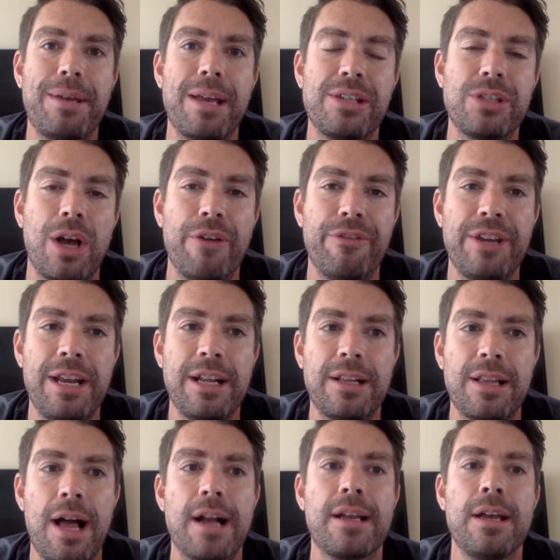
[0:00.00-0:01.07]
Kicks off at 8
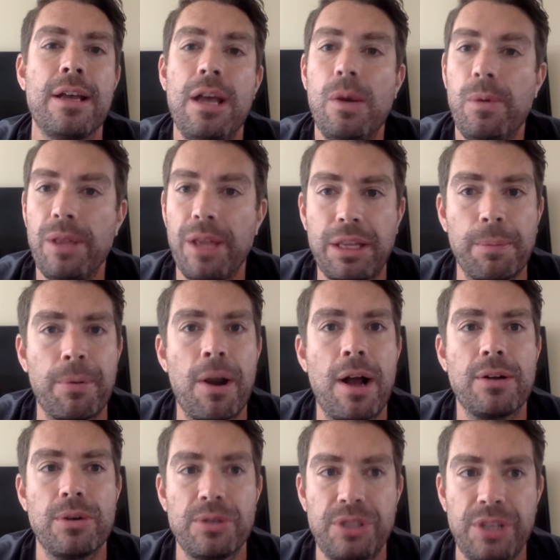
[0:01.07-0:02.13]
o'clock. We like the
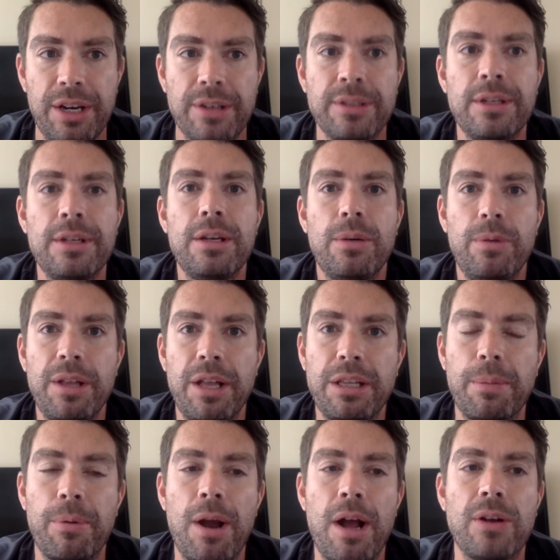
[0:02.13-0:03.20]
Broncos here. We like
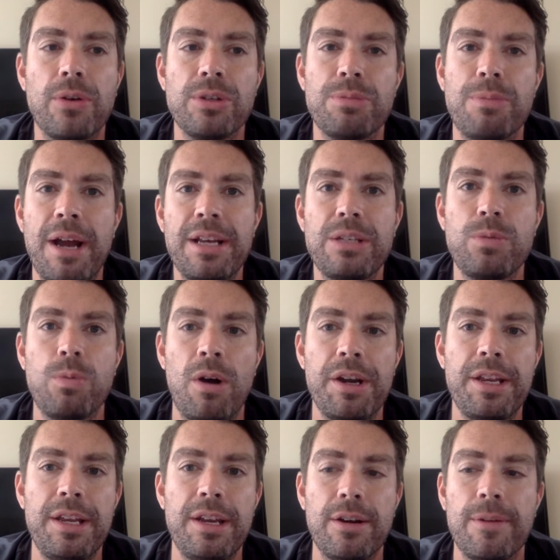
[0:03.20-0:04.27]
the Broncos -1
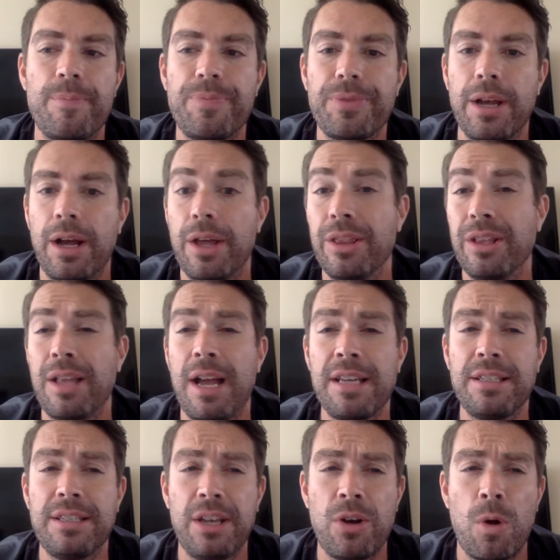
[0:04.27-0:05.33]
here. The
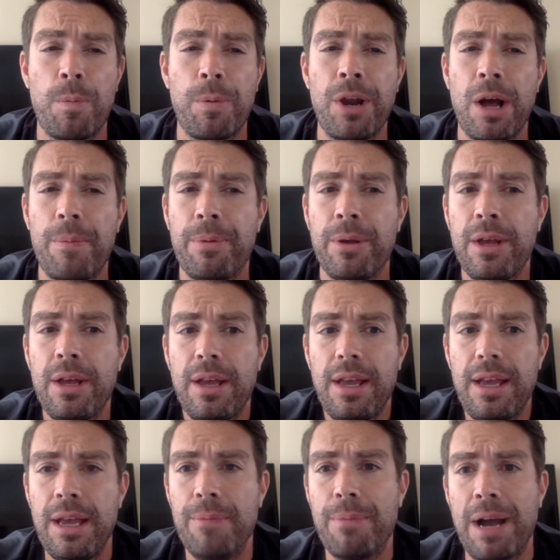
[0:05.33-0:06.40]
line did open up
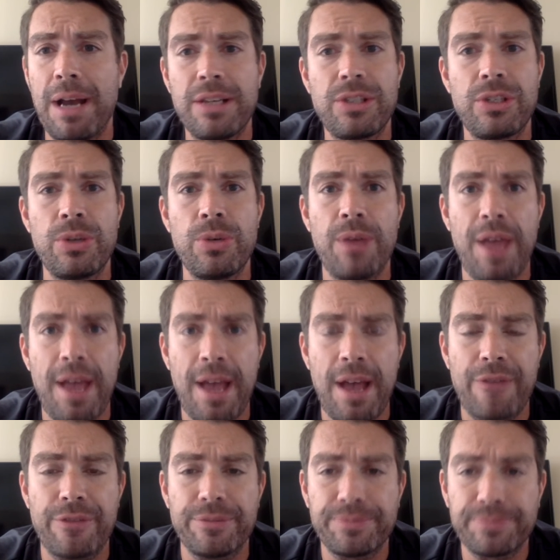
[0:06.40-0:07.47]
at
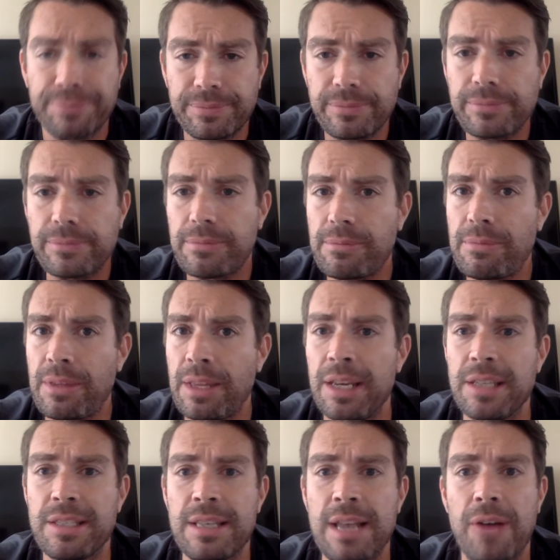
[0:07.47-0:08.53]
-2.5, and
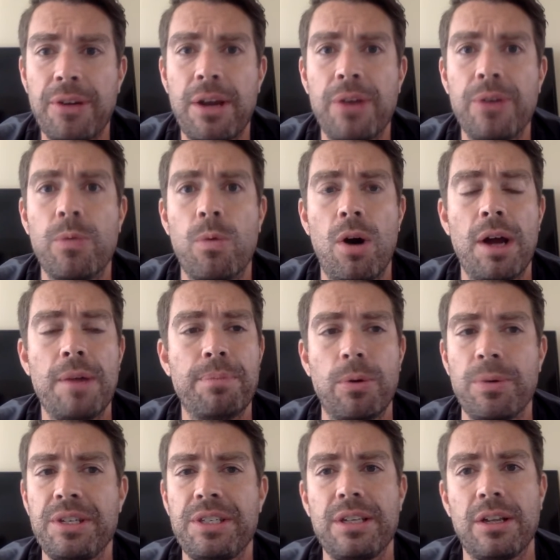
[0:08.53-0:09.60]
it's now down to 1,
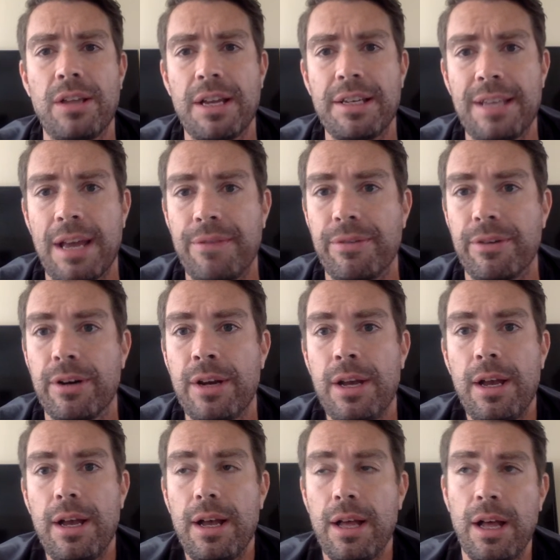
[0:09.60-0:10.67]
but we still like Denver.
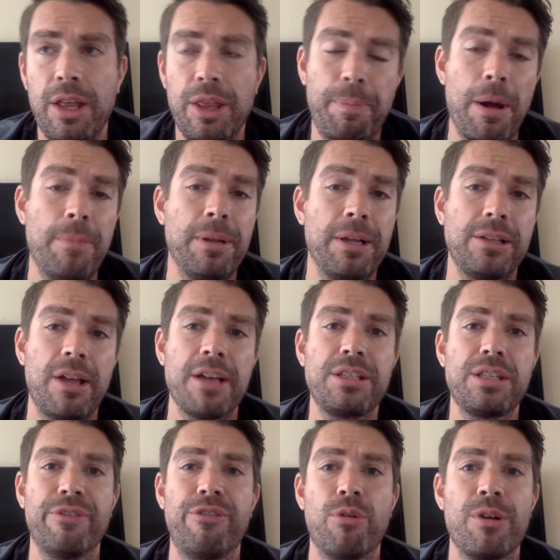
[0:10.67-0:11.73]
The public
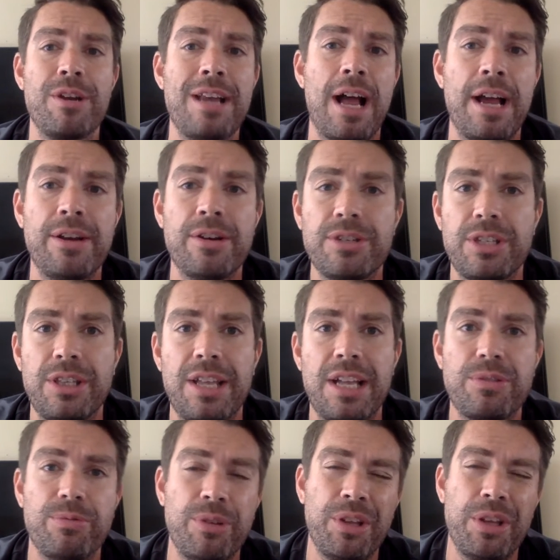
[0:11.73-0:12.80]
likes the 49ers, and
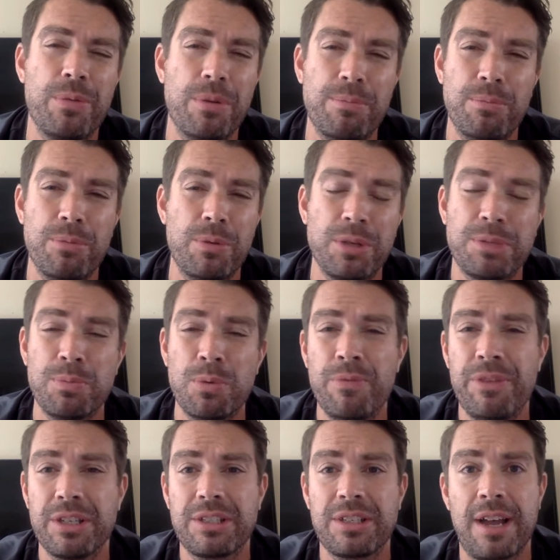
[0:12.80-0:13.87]
that's really what's
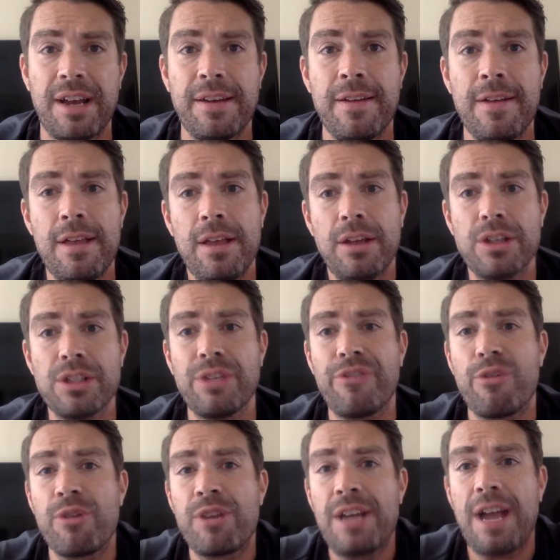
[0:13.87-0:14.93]
moved this line, because the
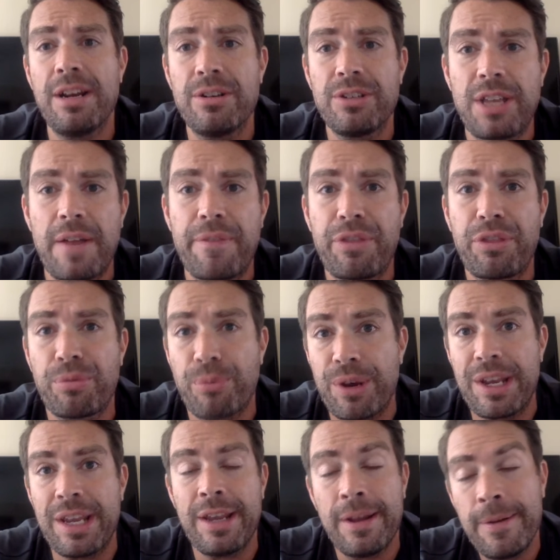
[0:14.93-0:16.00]
49ers have
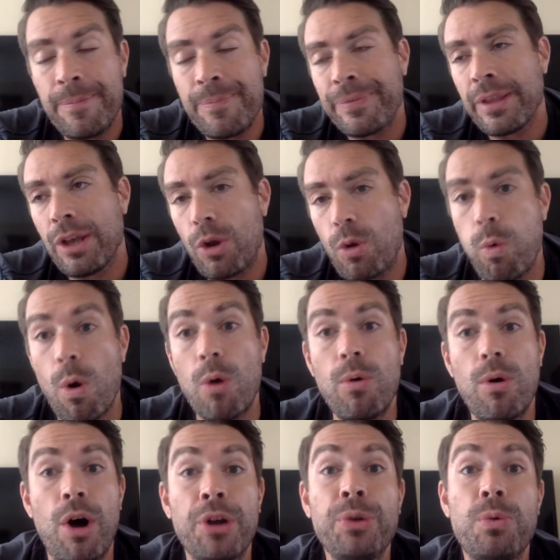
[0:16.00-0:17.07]
3
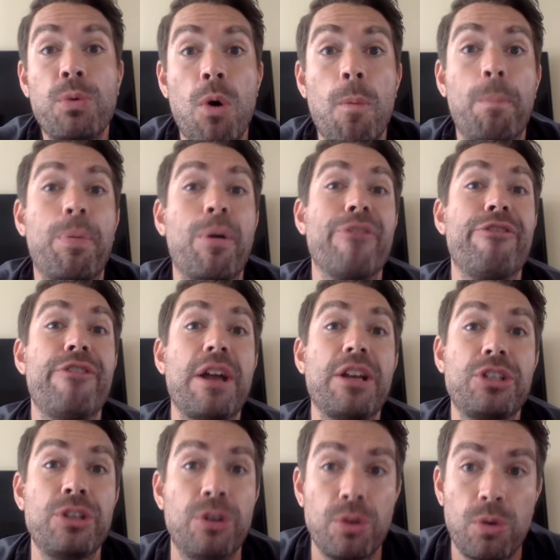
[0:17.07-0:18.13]
quote-unquote
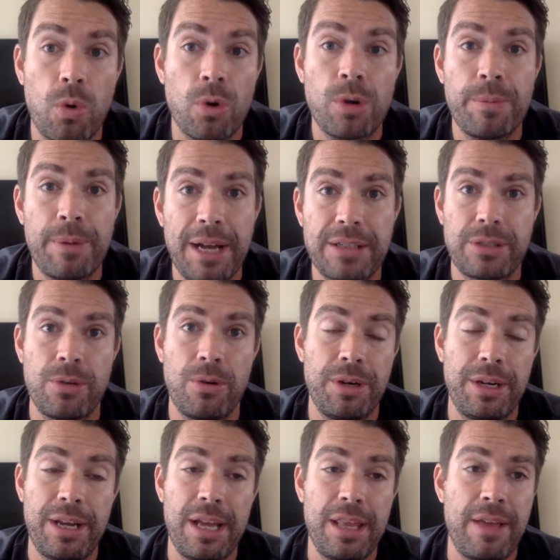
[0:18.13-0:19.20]
professional quarterbacks going
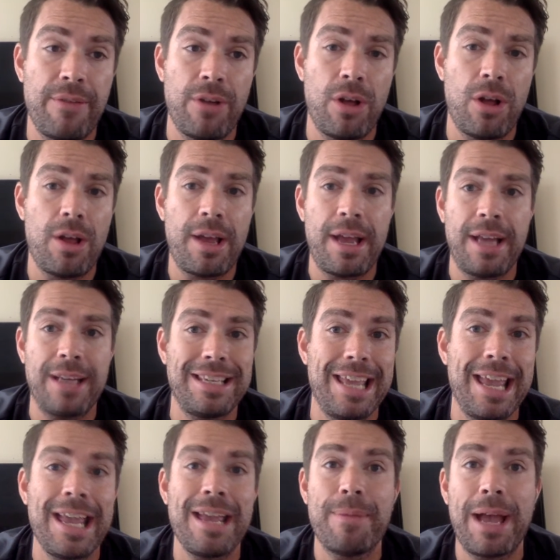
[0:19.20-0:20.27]
today. They've all had
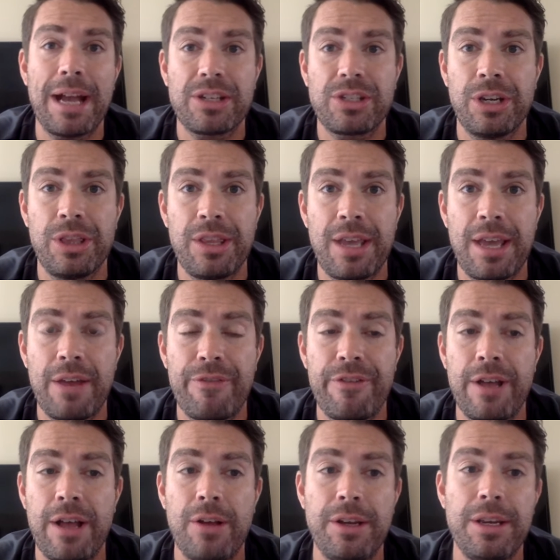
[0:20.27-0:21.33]
game action in the
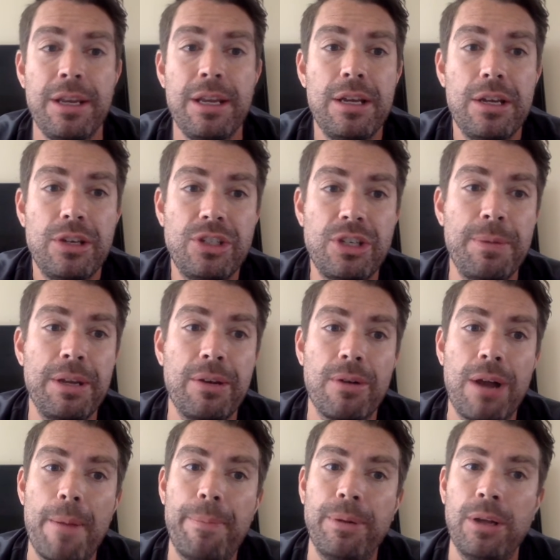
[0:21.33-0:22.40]
NFL, and Jimmy
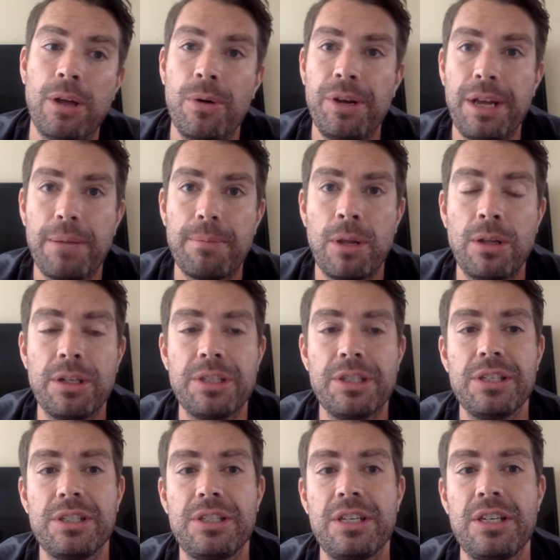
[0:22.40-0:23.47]
Garoppolo and Nick Mullins
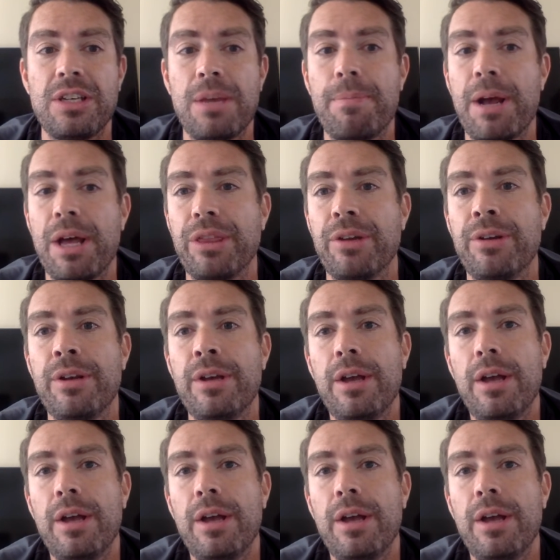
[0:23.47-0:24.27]
and C.J. Beathard.